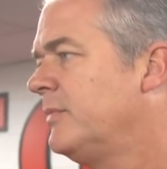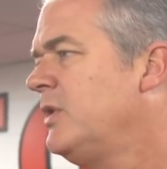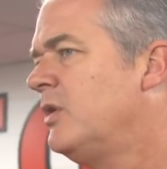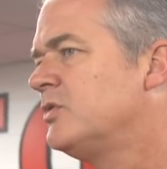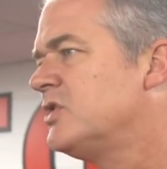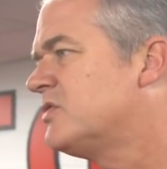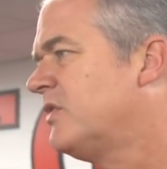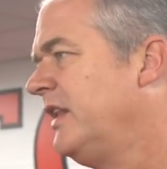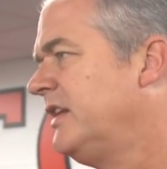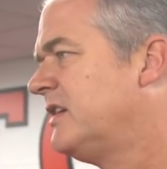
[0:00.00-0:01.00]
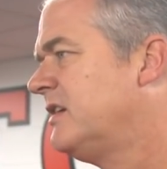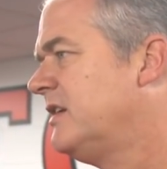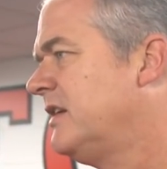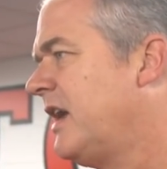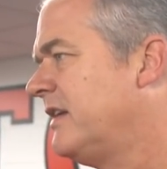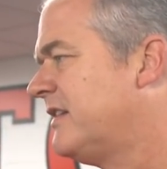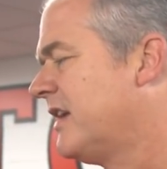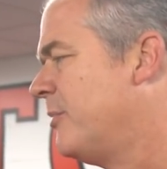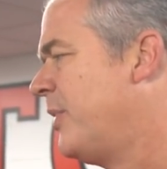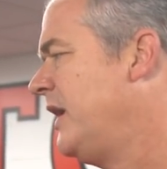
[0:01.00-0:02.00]
You know, just really getting guys to
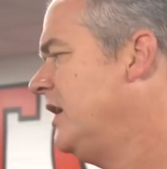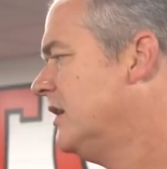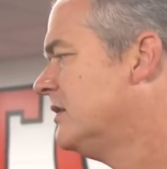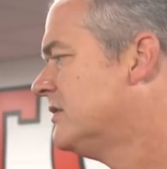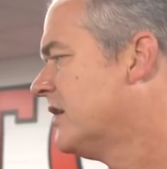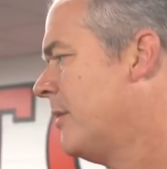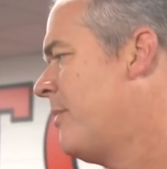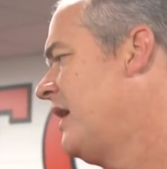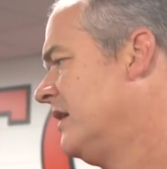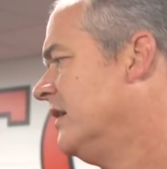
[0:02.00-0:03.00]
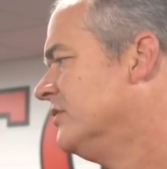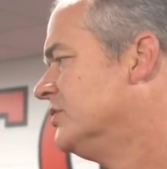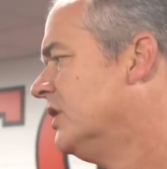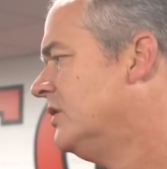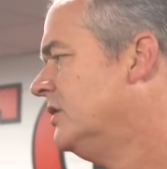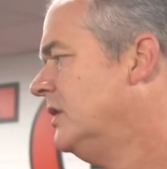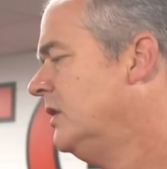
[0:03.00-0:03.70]
compete. It's a competitive drill.